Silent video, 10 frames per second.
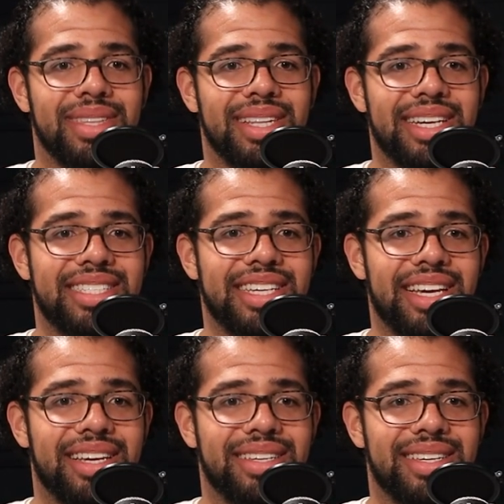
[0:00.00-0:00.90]
Let's
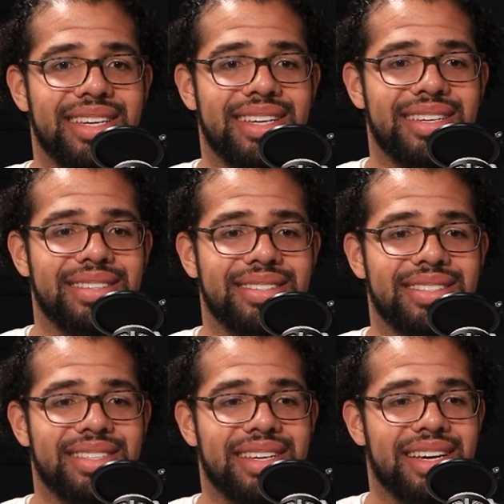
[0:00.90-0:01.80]
see.
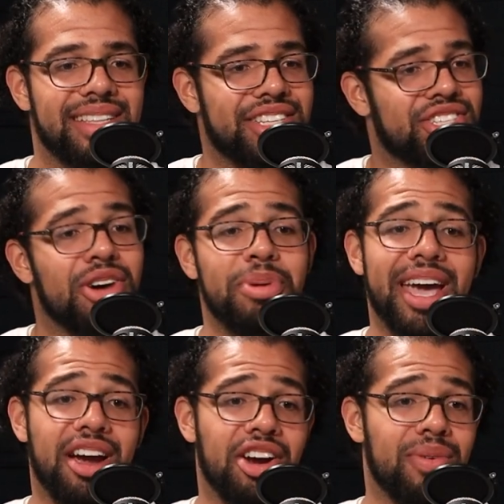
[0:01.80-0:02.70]
This could be
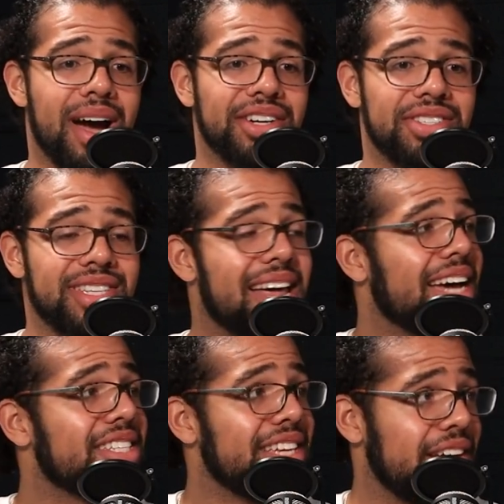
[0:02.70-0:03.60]
Aaron Rodgers'
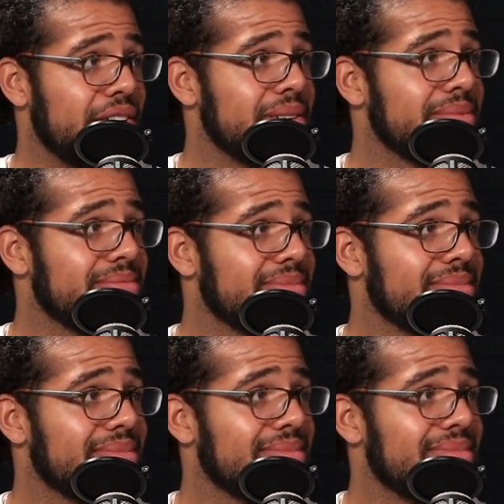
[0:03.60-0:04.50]
last year.
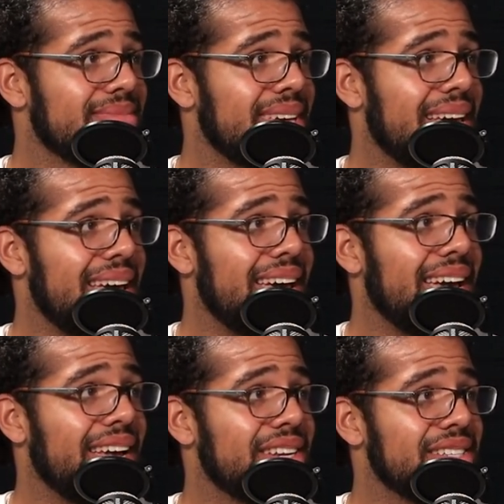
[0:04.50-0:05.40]

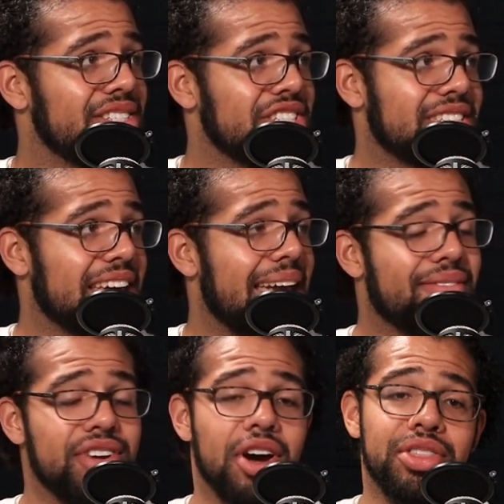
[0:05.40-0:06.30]
And just like
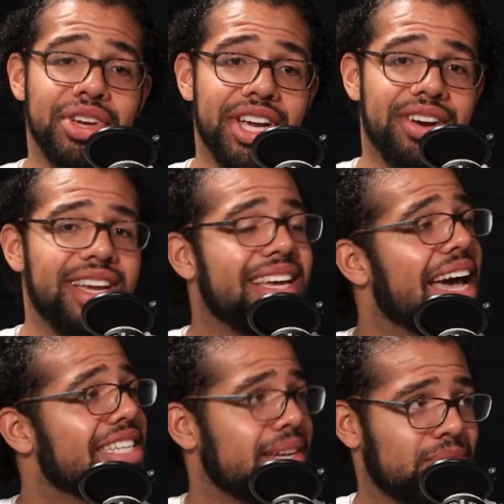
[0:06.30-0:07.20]
every other year, he
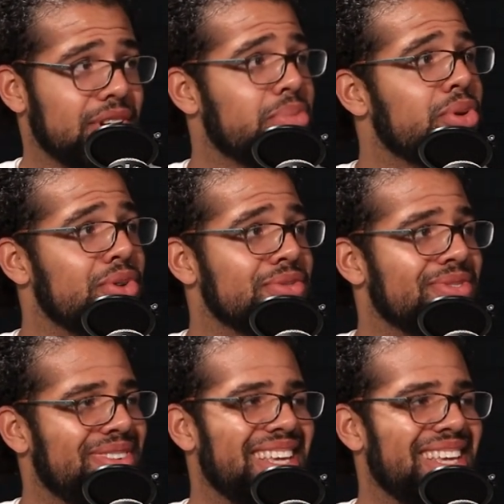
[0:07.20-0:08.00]
has something to prove.